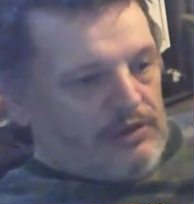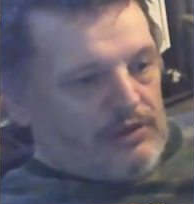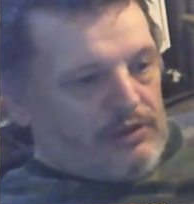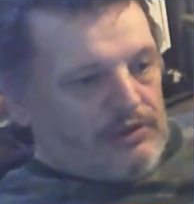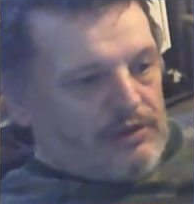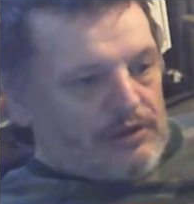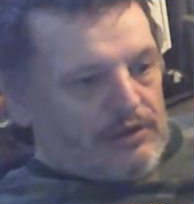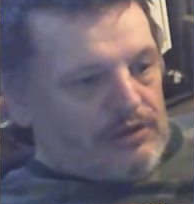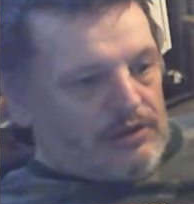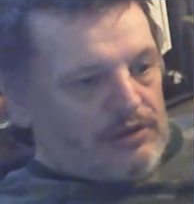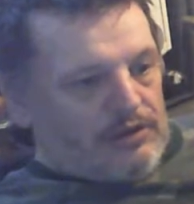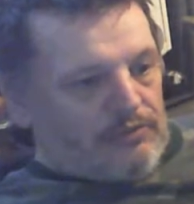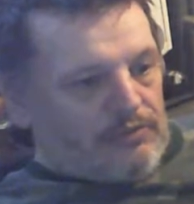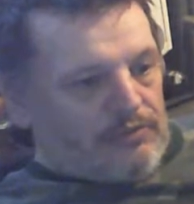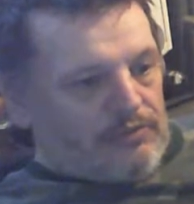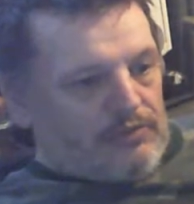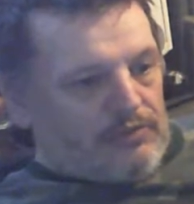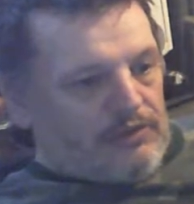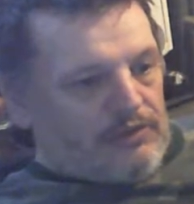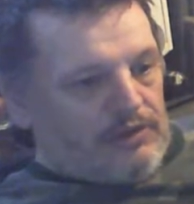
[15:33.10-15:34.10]

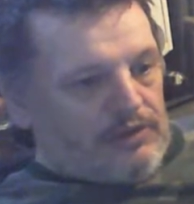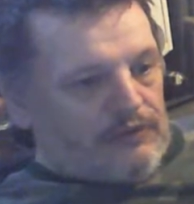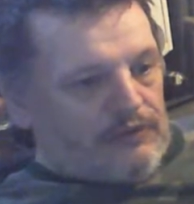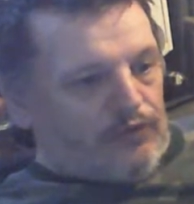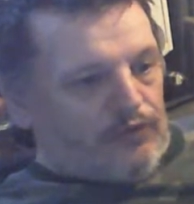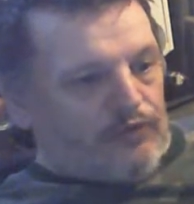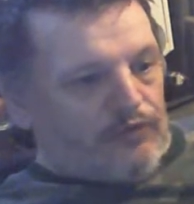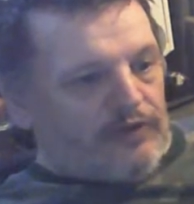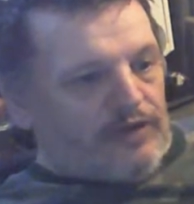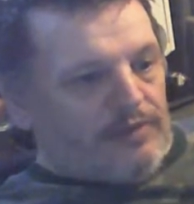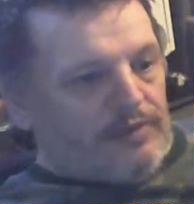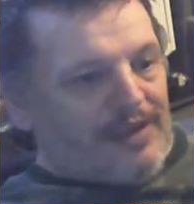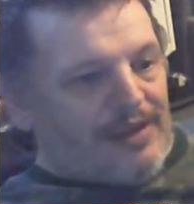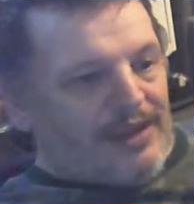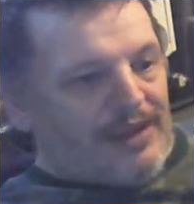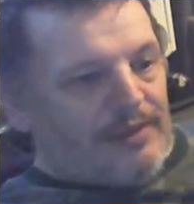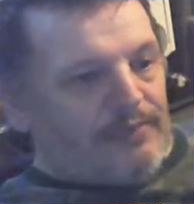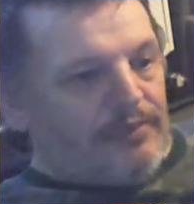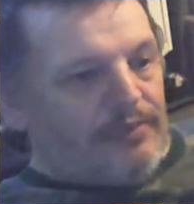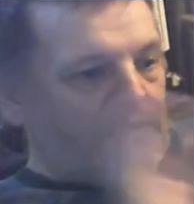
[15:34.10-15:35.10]
if you're in the
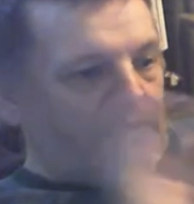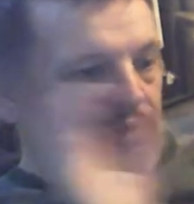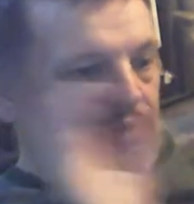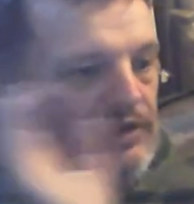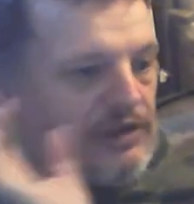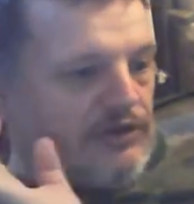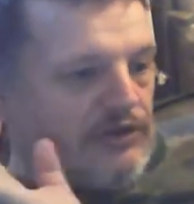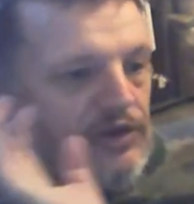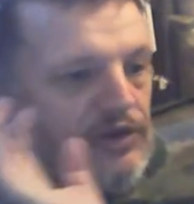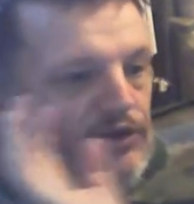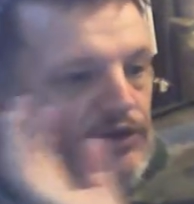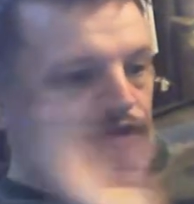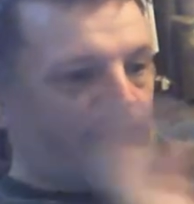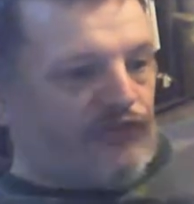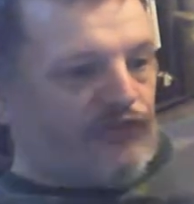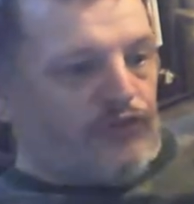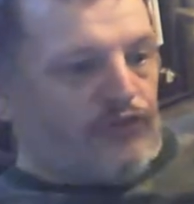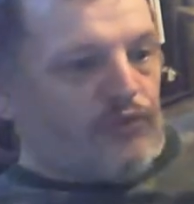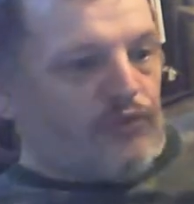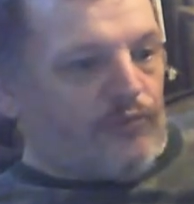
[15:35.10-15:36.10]
map, it
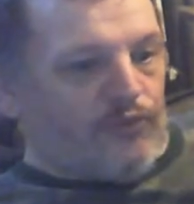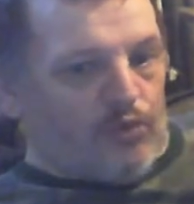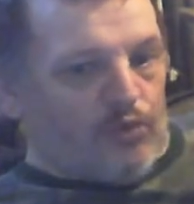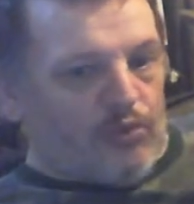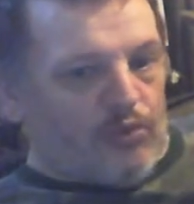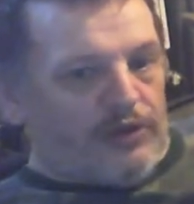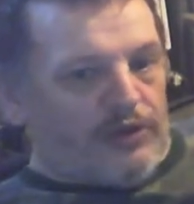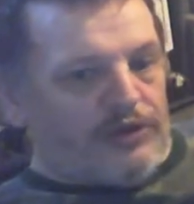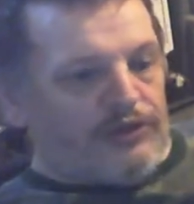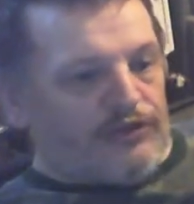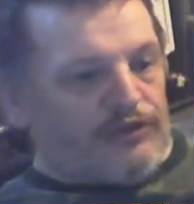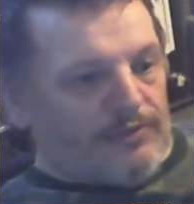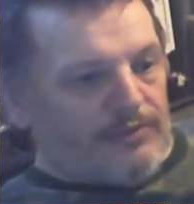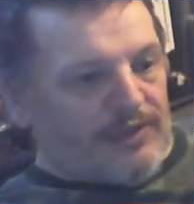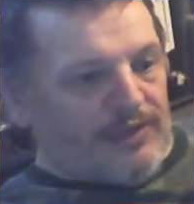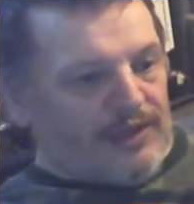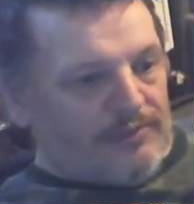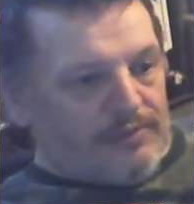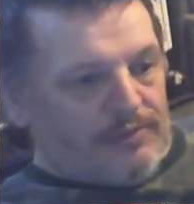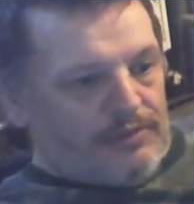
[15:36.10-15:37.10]
just zooms all the way into the
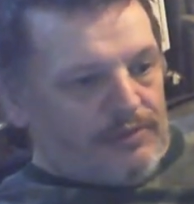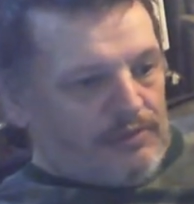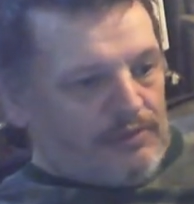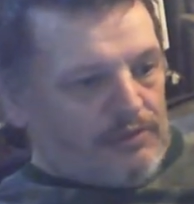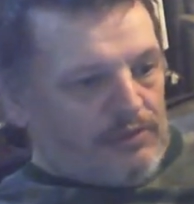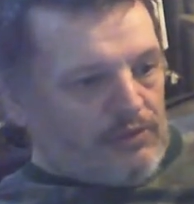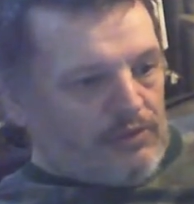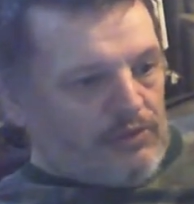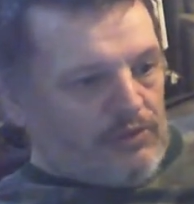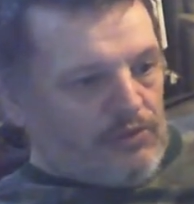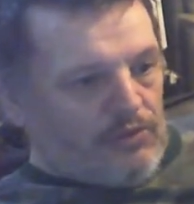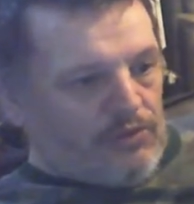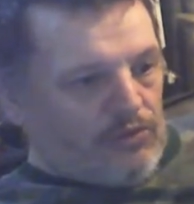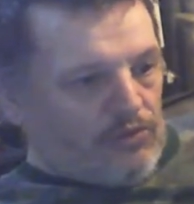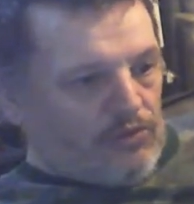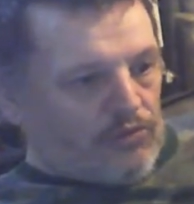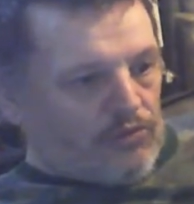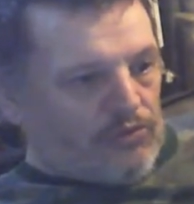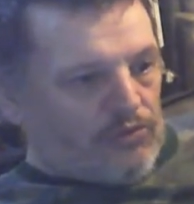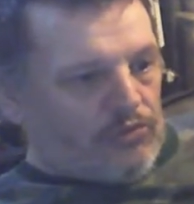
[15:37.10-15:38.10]
map.
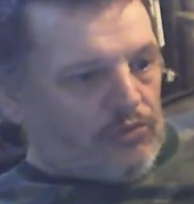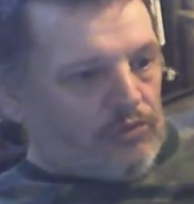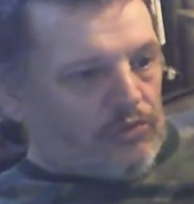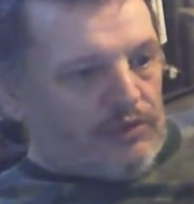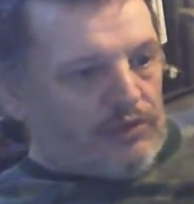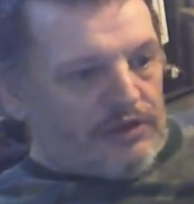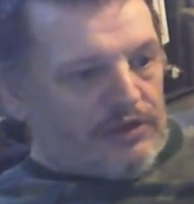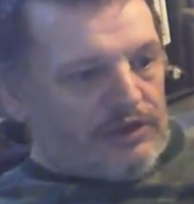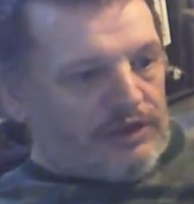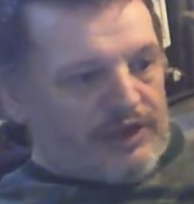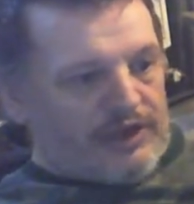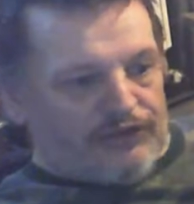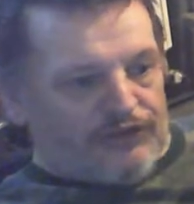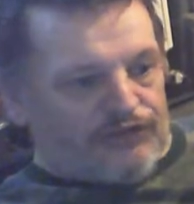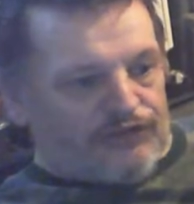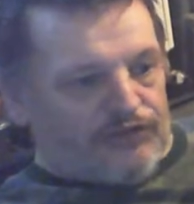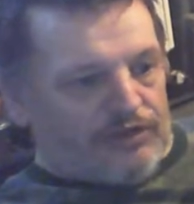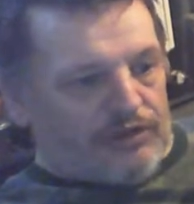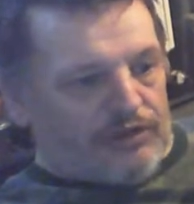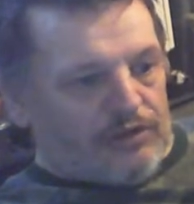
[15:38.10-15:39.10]
Or it
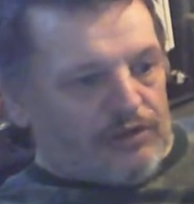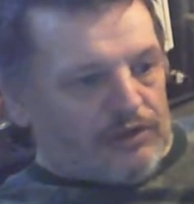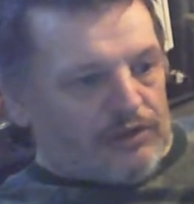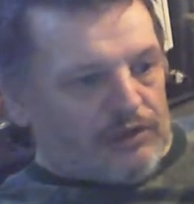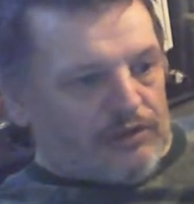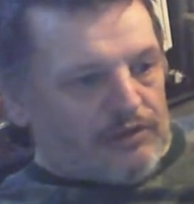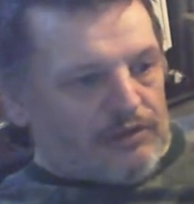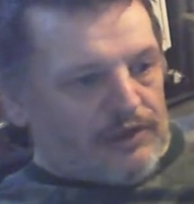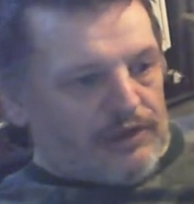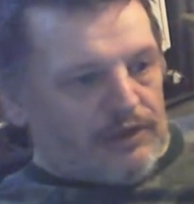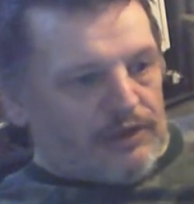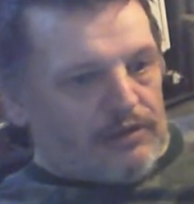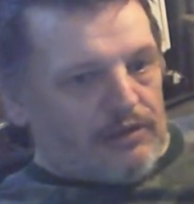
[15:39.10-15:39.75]
actually kind of like